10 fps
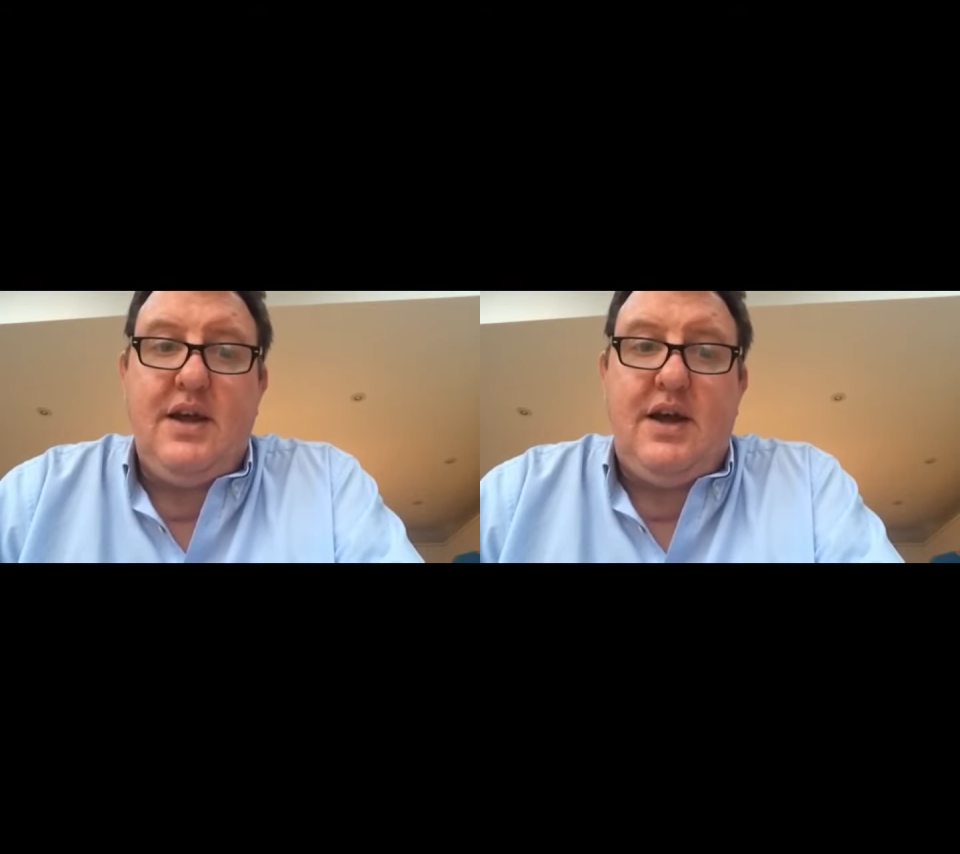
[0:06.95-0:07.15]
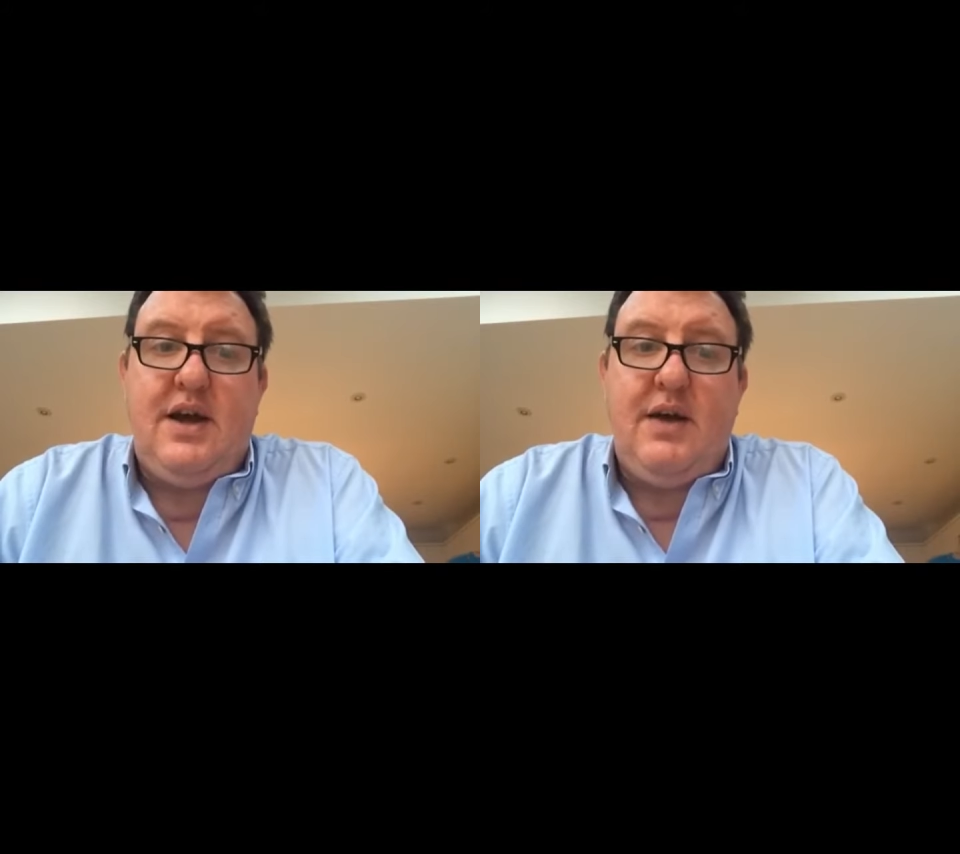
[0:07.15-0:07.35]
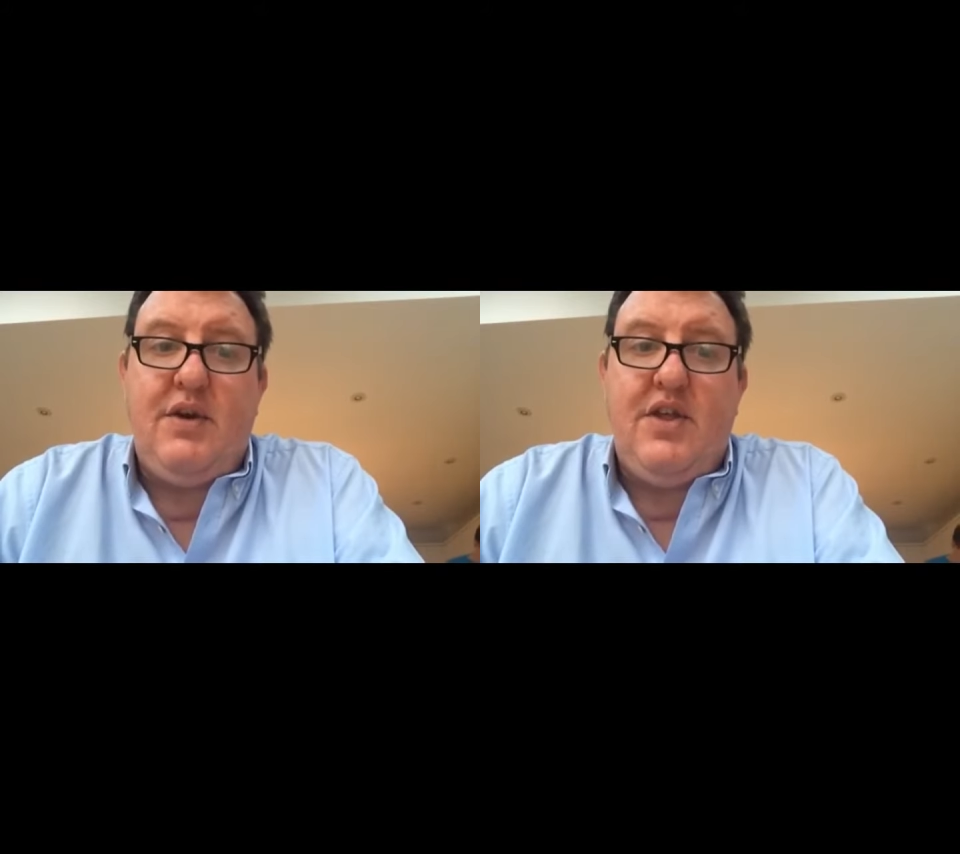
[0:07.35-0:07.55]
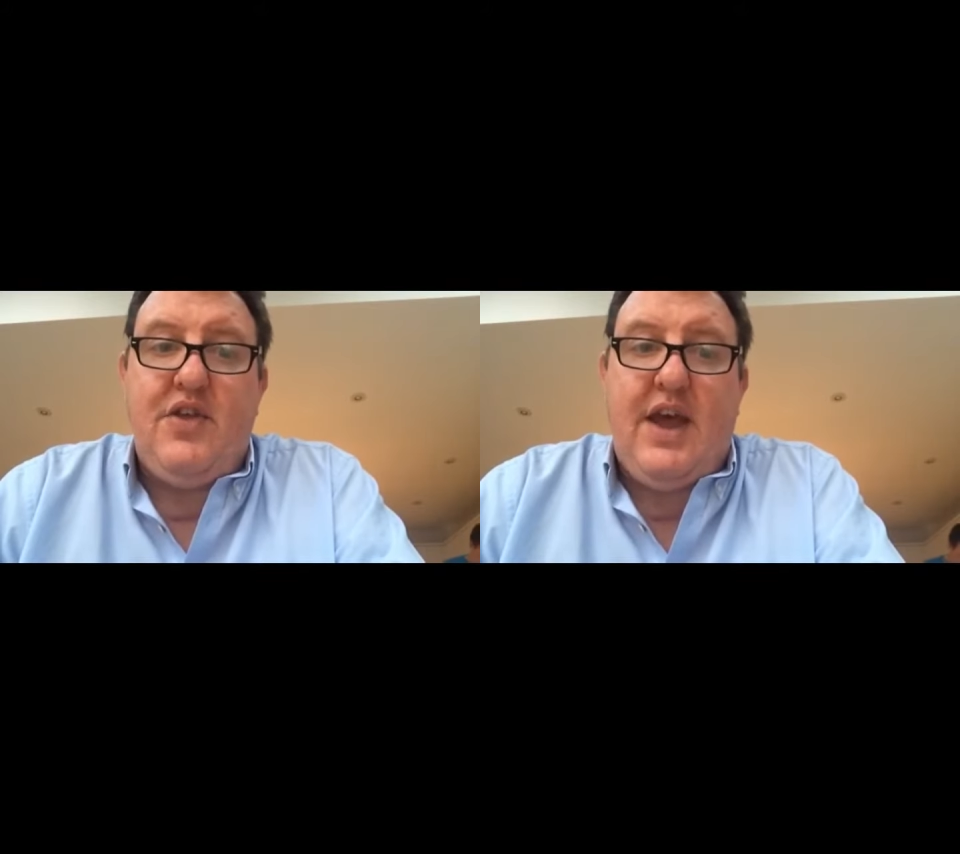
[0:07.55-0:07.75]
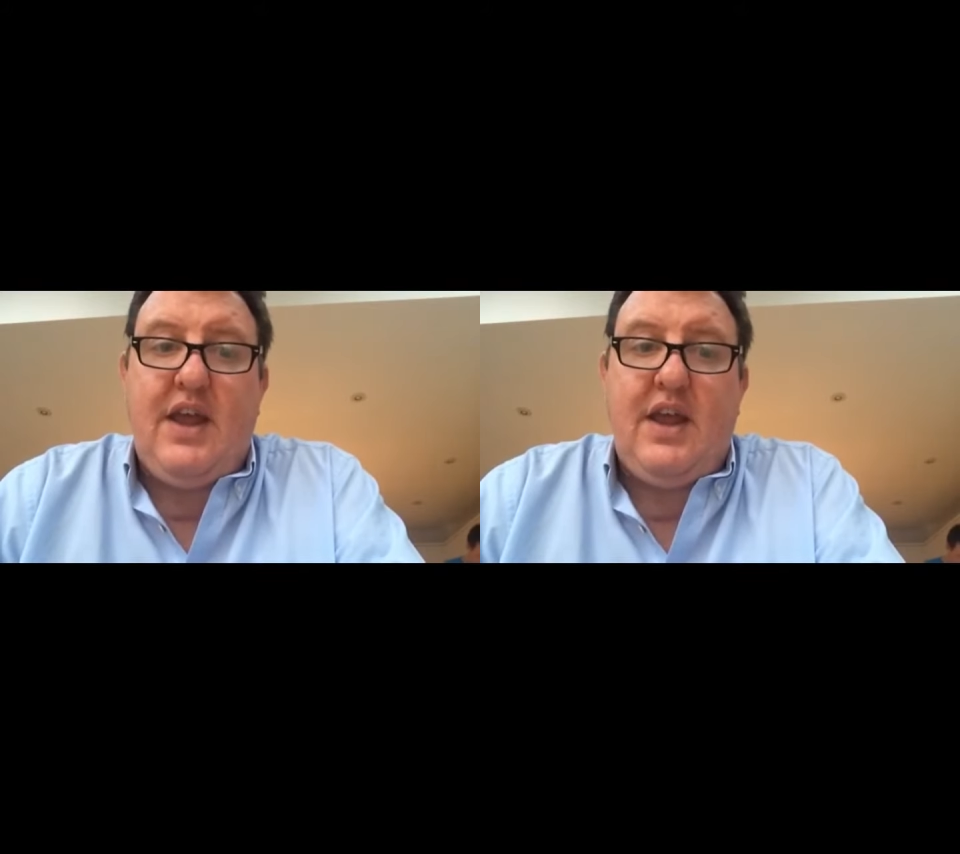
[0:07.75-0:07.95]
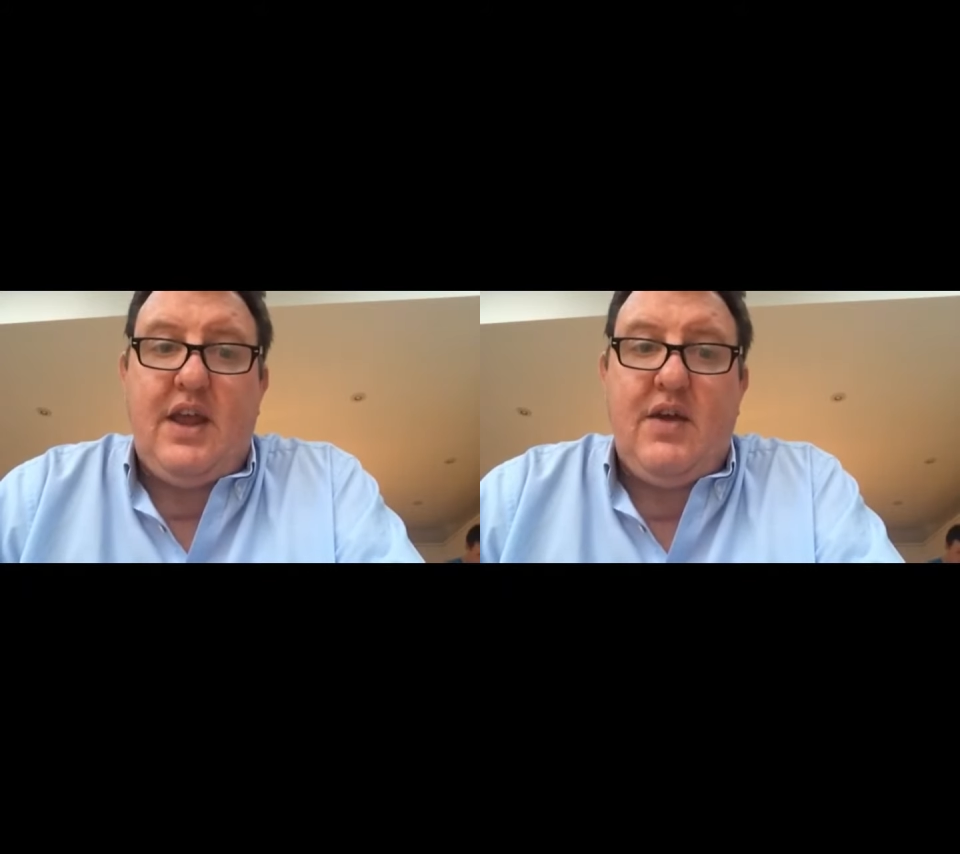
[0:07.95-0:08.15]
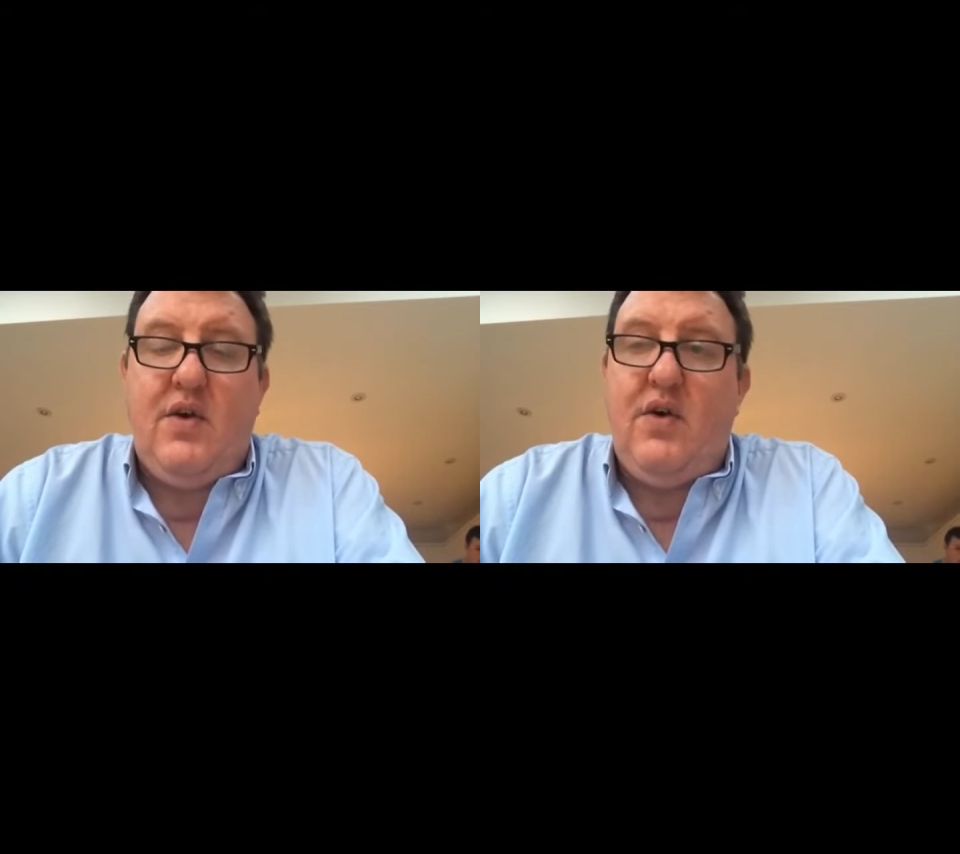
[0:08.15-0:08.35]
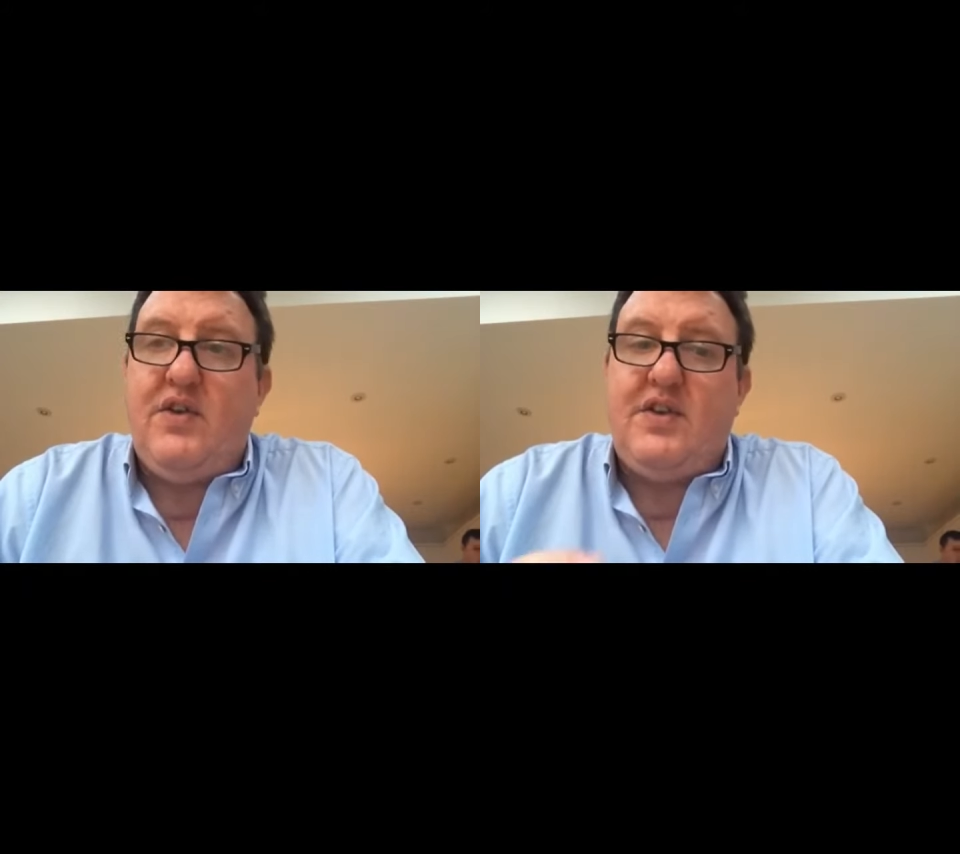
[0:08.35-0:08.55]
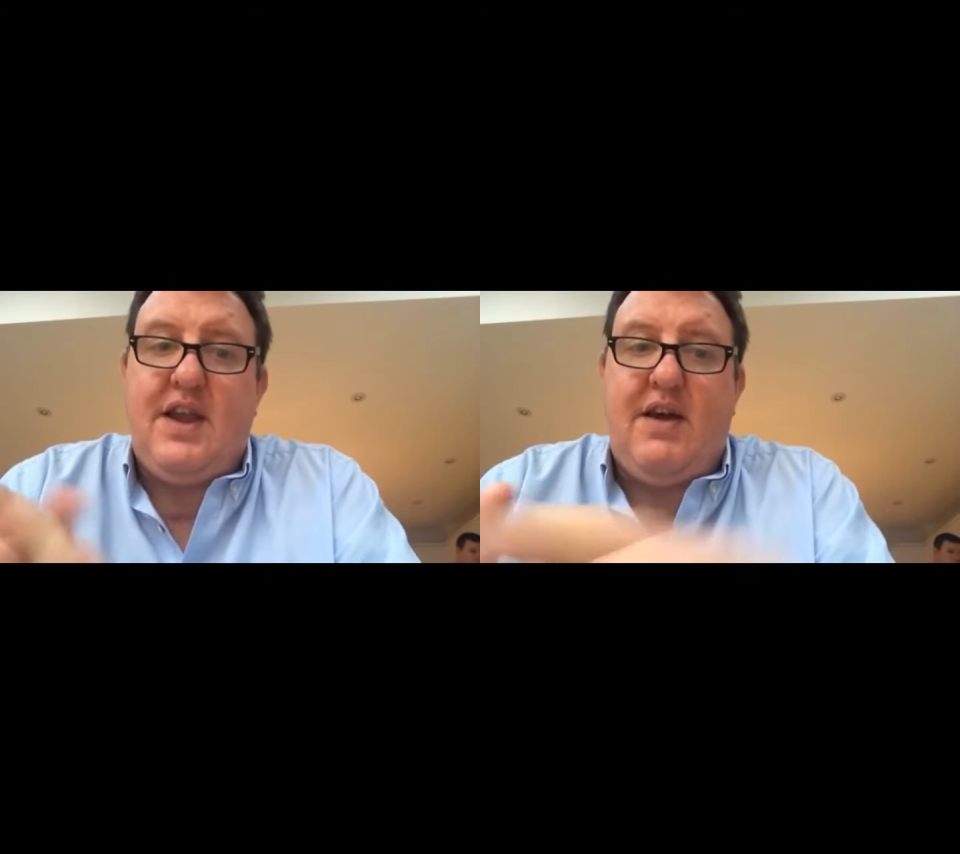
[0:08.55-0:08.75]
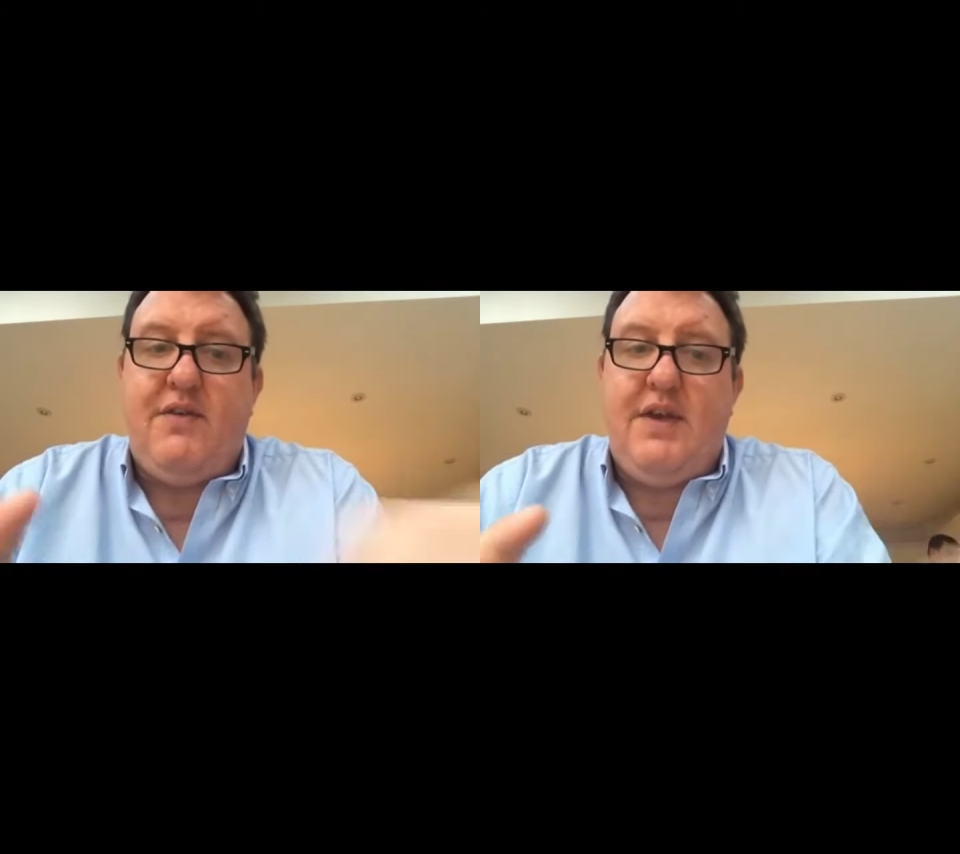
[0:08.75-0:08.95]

I want to thank all the staff